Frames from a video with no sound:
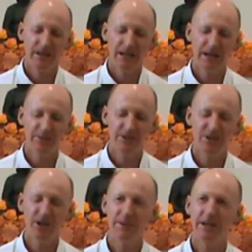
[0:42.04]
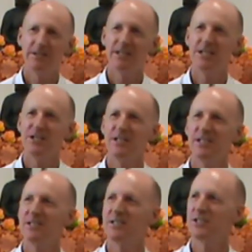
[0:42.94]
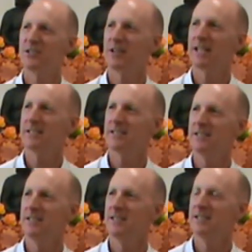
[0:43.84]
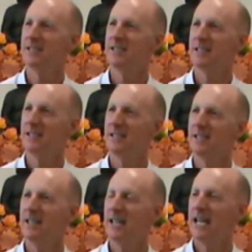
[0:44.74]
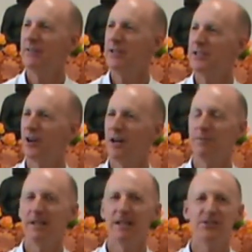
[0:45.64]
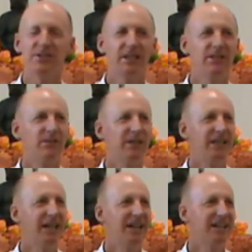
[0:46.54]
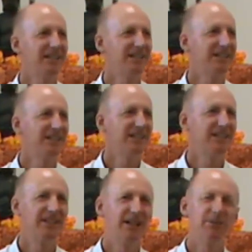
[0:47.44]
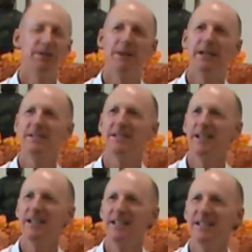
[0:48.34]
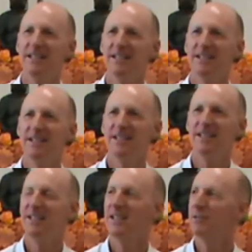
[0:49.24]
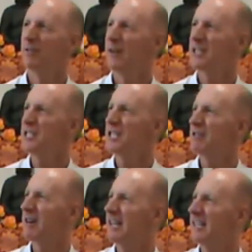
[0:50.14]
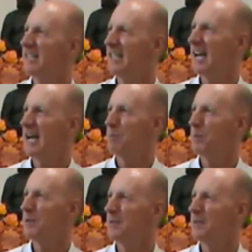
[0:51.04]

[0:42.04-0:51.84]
Every time our attention is distracted, every time we literally forget that we're meditating, we've actually created a gap